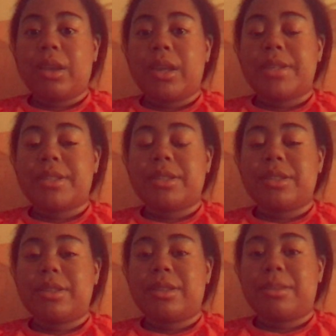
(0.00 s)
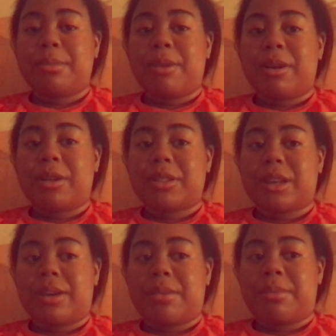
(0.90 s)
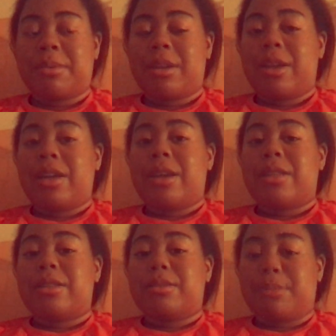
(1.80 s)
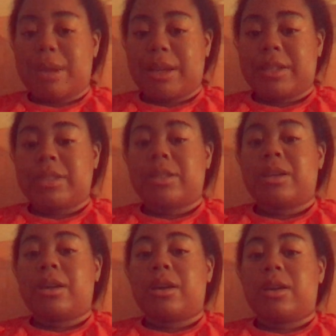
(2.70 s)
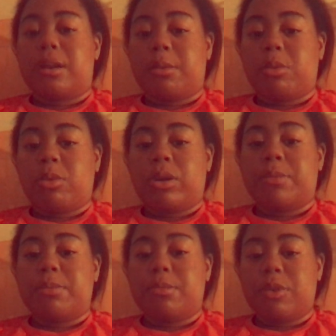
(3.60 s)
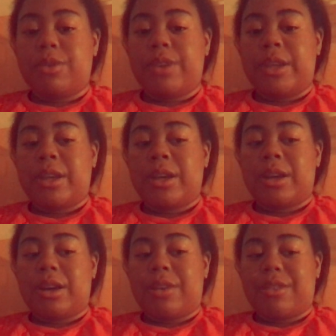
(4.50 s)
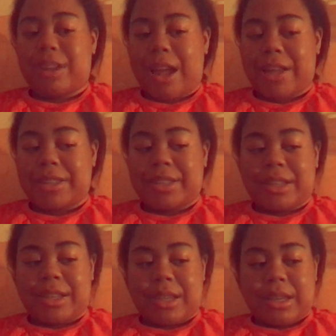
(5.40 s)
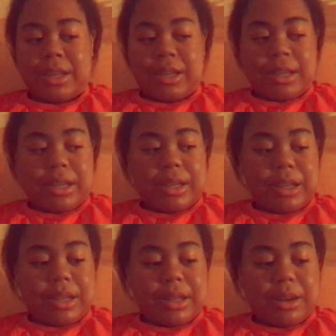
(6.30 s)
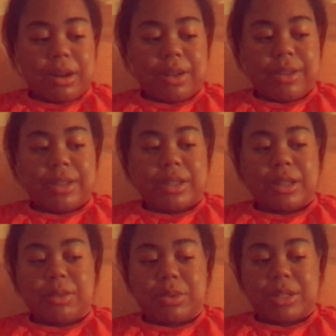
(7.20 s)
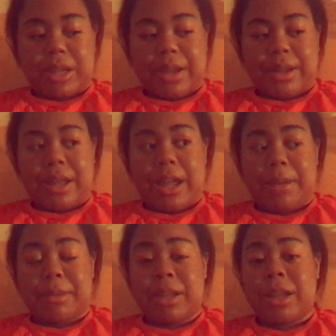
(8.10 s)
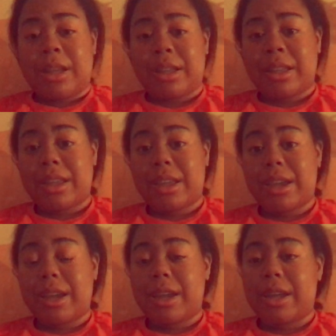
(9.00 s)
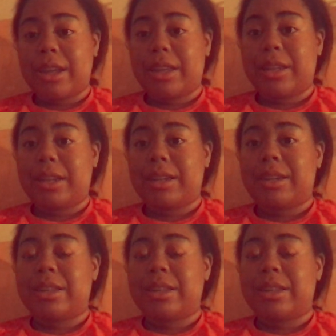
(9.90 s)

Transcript: it's all time best number one movie of classic, and all of these other ones I named. And